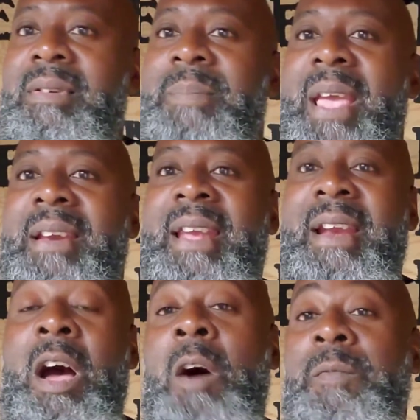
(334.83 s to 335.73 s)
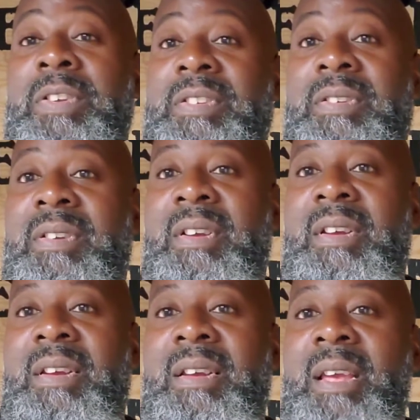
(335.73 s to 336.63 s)
Bad day in the office.
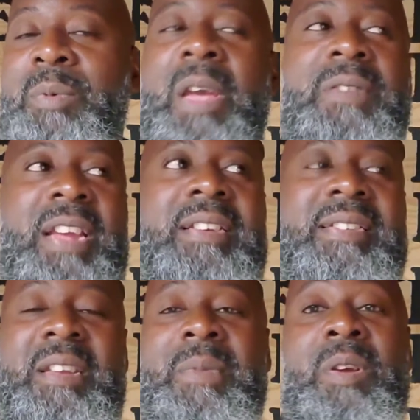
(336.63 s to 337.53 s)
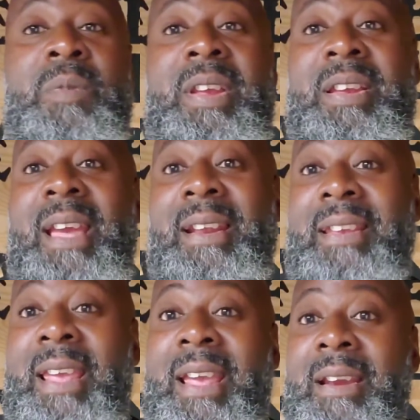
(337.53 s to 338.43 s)
And we have yet to see him in the ring yet
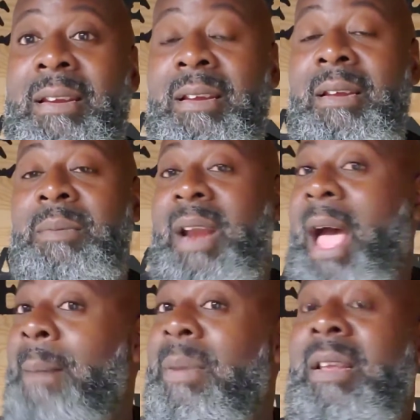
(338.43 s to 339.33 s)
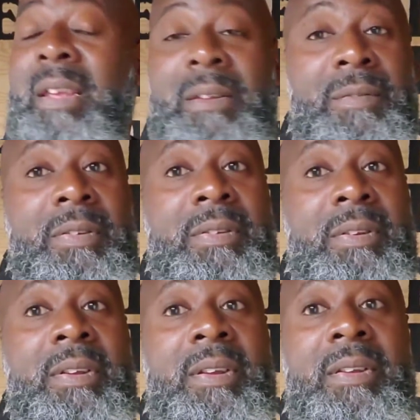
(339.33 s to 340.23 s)
again. But I believe
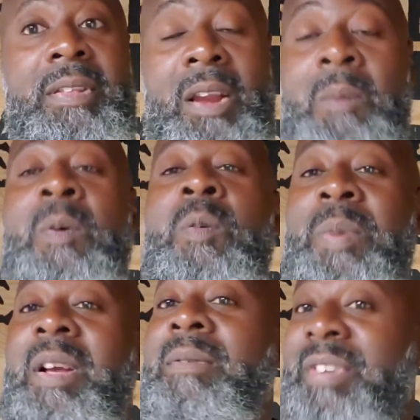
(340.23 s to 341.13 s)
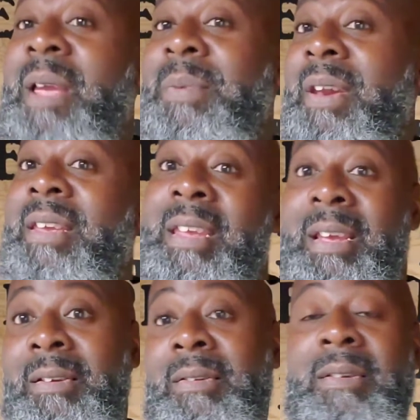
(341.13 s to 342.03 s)
the Loma will become champion
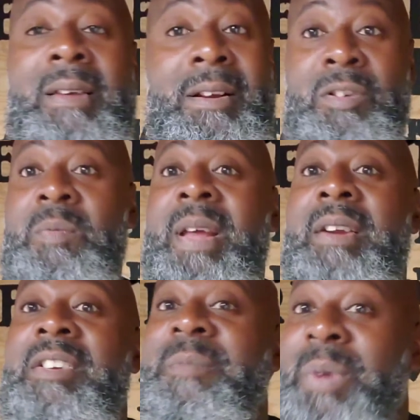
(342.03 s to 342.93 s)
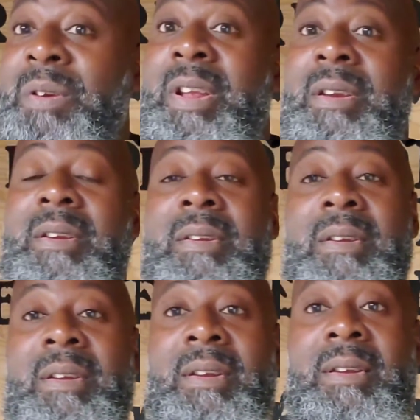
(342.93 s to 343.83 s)
again. I don't know about Undisputed.
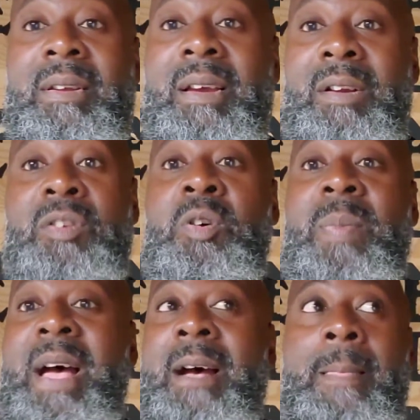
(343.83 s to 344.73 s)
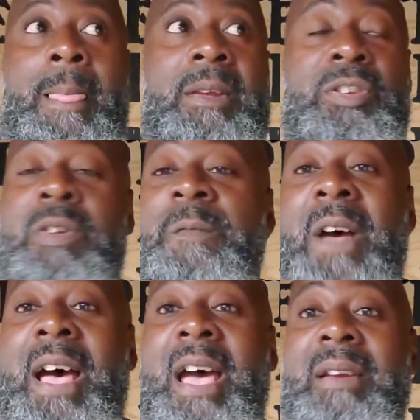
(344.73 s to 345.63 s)
I don't know about
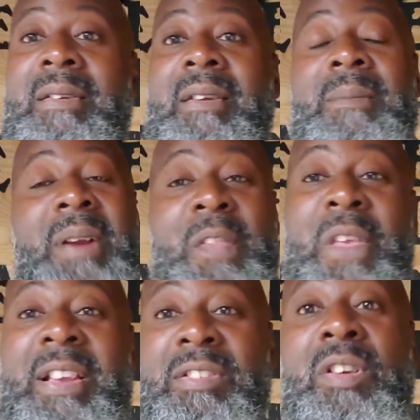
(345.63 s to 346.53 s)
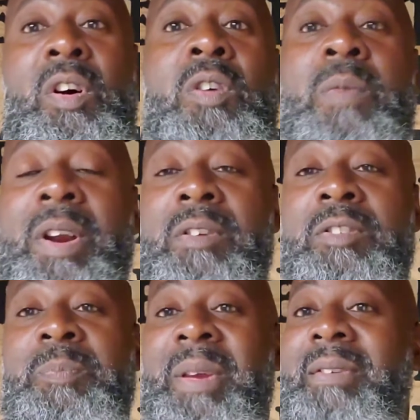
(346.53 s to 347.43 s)
Unified. But I think he's going to hold one of those
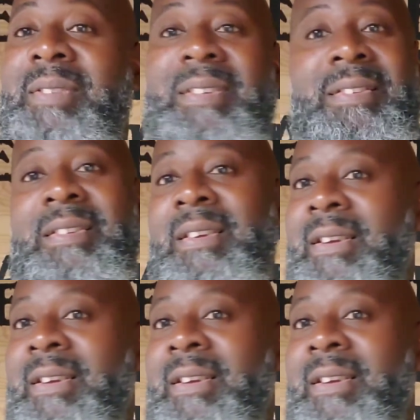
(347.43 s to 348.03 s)
belts, because